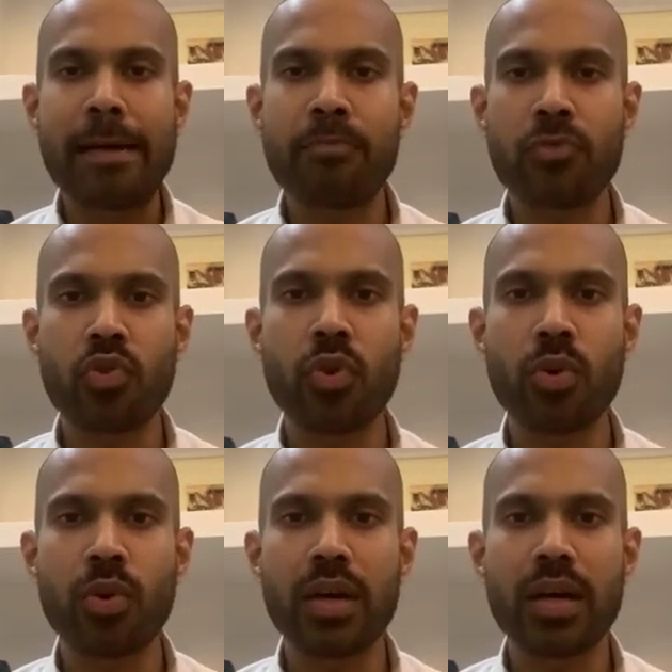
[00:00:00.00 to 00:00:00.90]

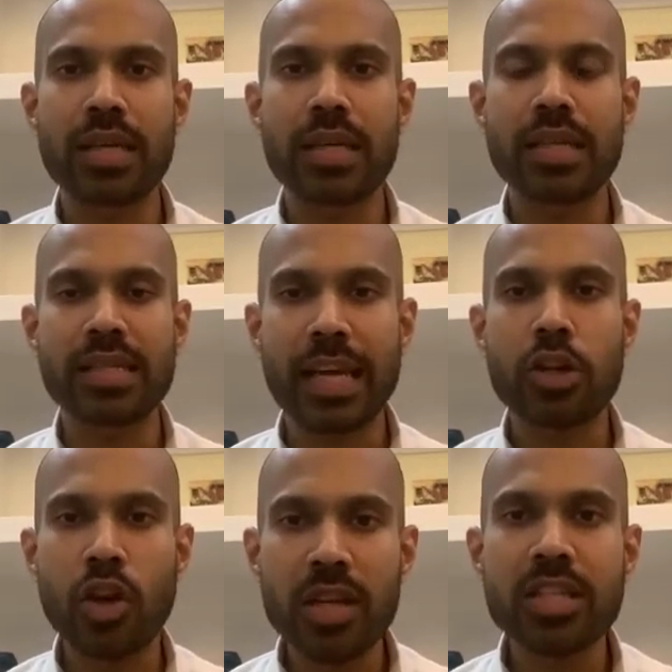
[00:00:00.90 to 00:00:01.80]
So
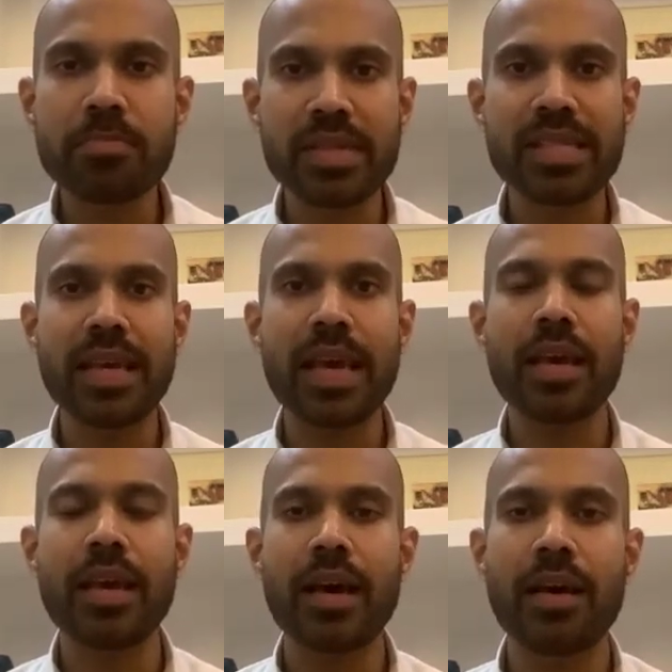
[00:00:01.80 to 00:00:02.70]
technology per
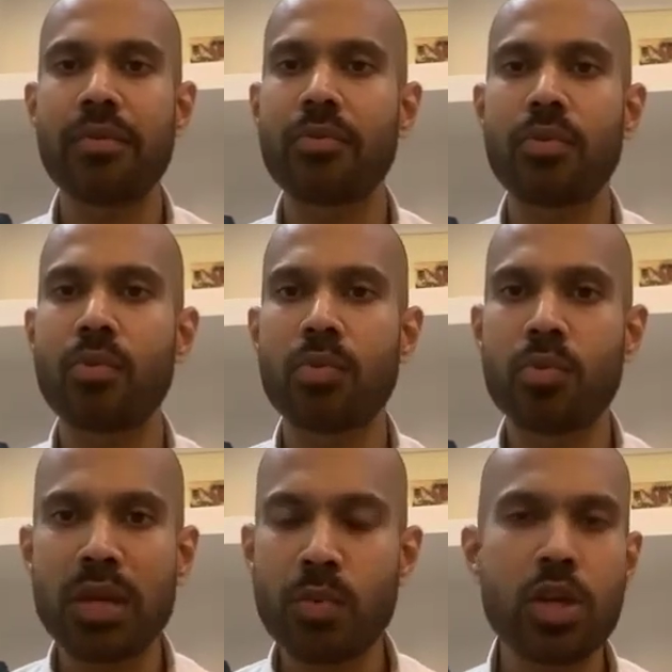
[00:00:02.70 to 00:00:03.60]
se,
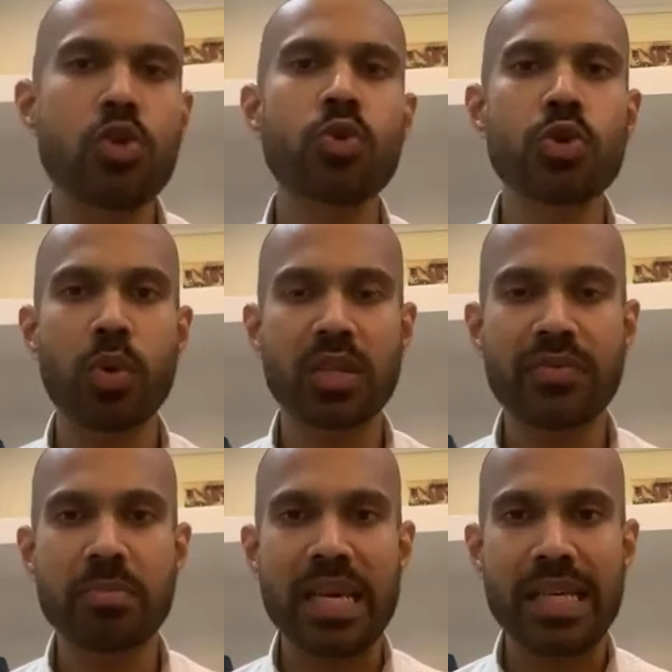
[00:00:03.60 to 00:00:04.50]
we use
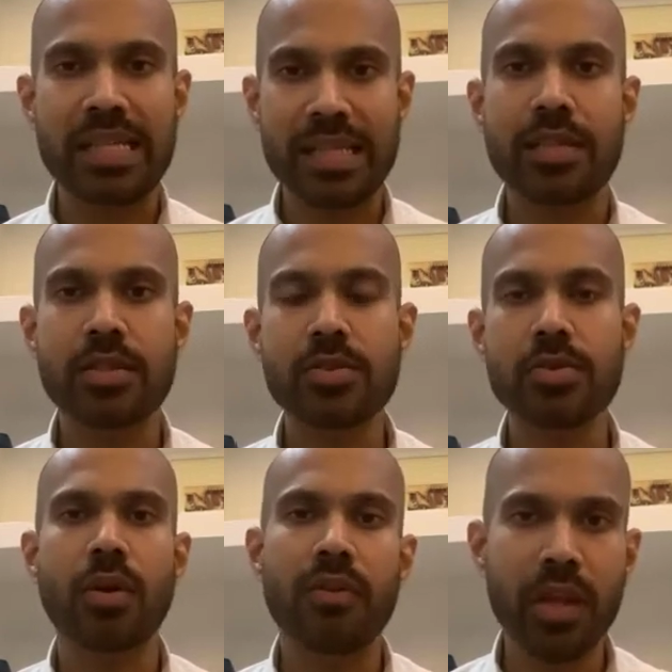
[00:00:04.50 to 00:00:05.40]
whatever makes sense to
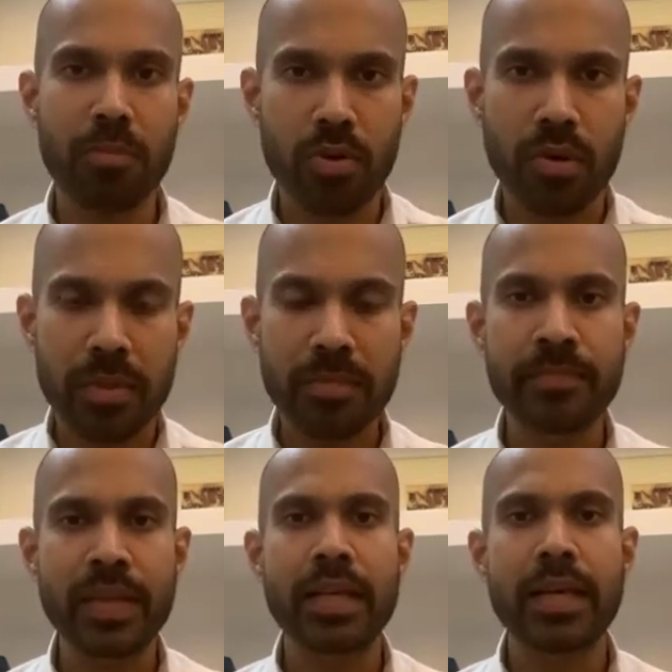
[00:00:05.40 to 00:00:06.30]
solve that problem.
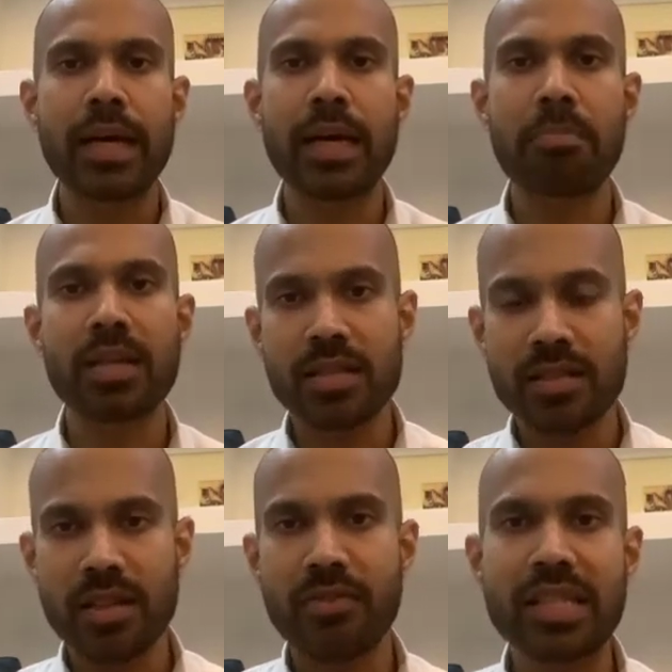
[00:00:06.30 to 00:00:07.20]
But
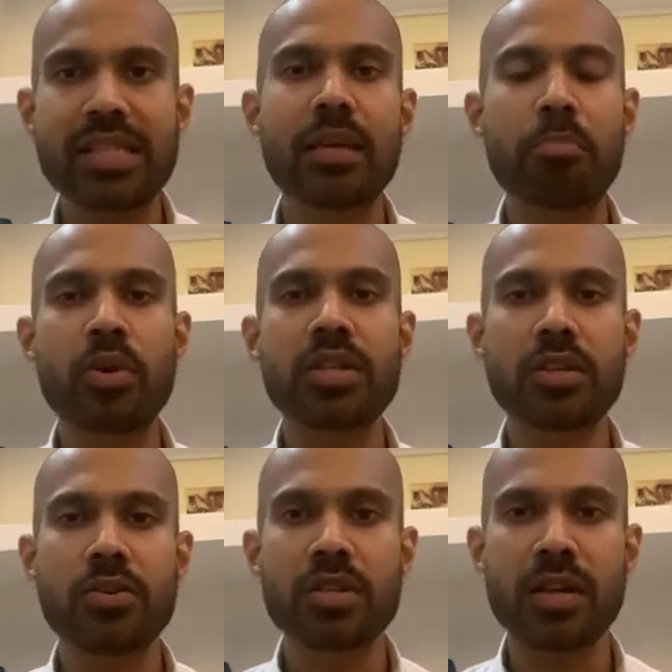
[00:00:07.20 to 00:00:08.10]
the ones I pointed
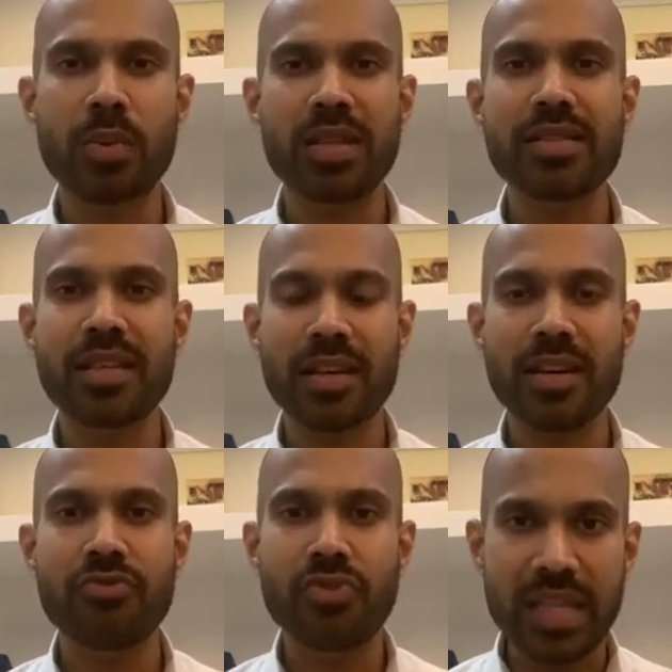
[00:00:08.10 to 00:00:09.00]
out are ones that
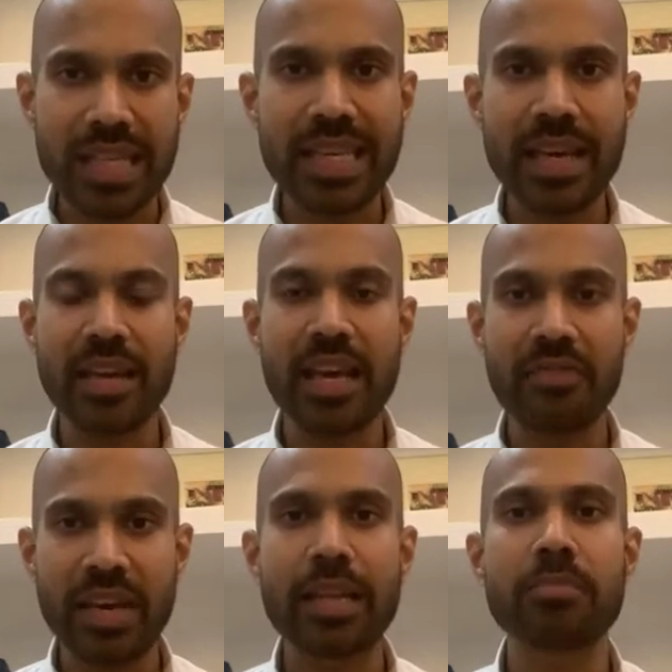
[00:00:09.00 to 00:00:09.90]
are readily and
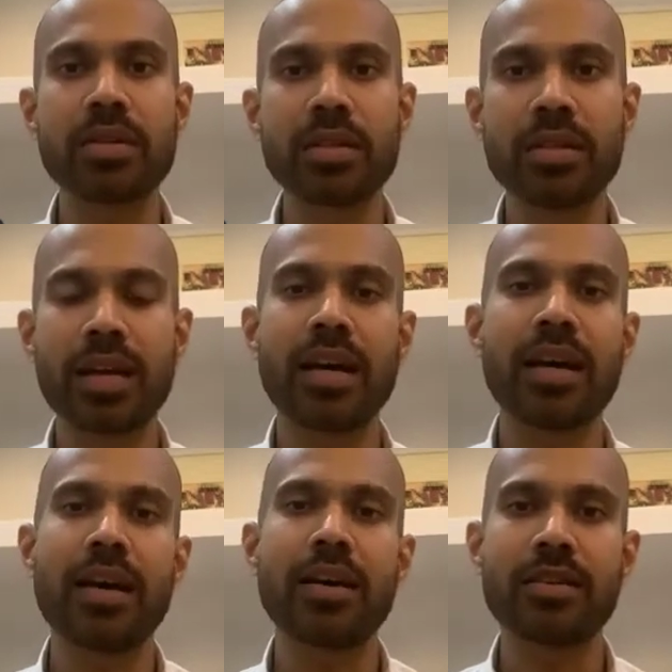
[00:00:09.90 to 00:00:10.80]
available
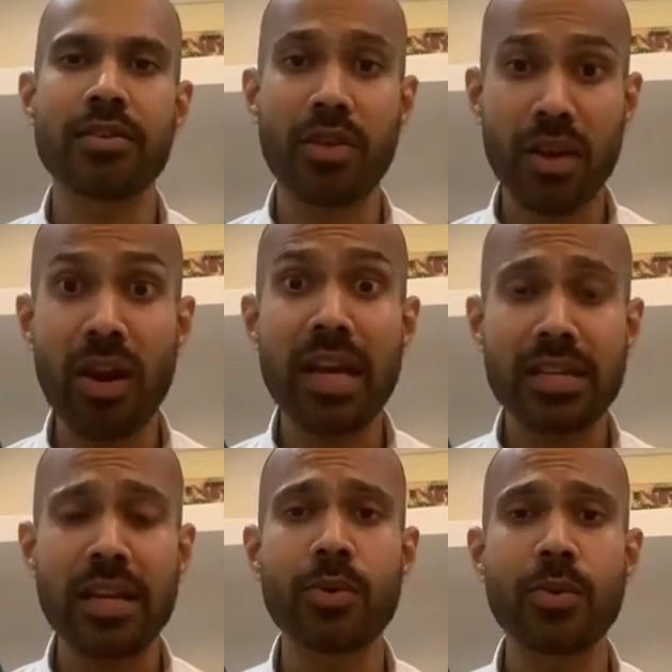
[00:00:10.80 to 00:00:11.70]
right
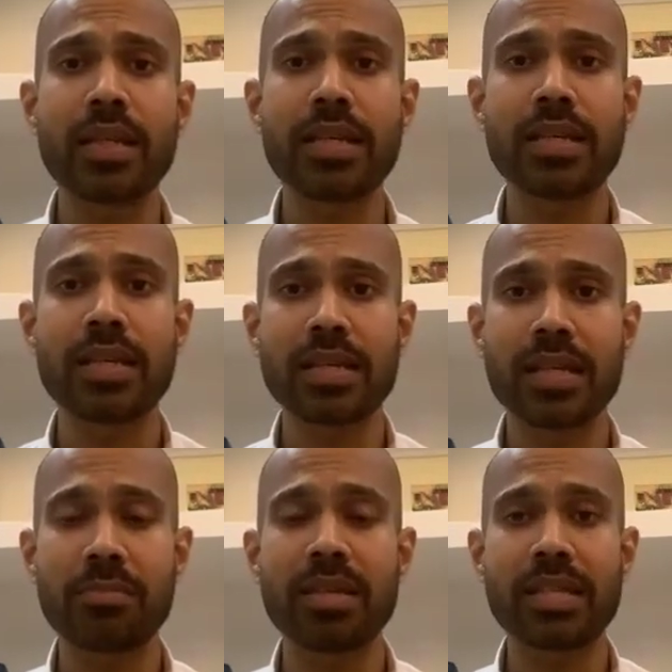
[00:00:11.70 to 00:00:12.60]
now within
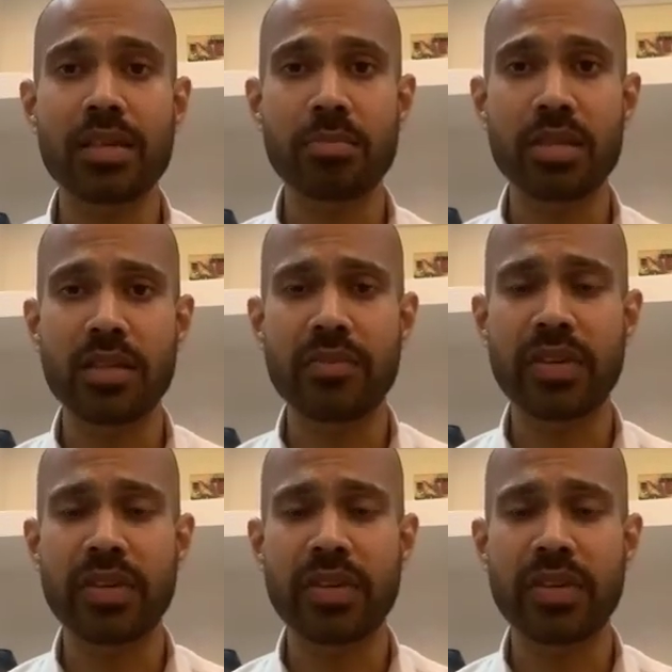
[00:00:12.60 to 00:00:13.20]
Daimler India Commercial.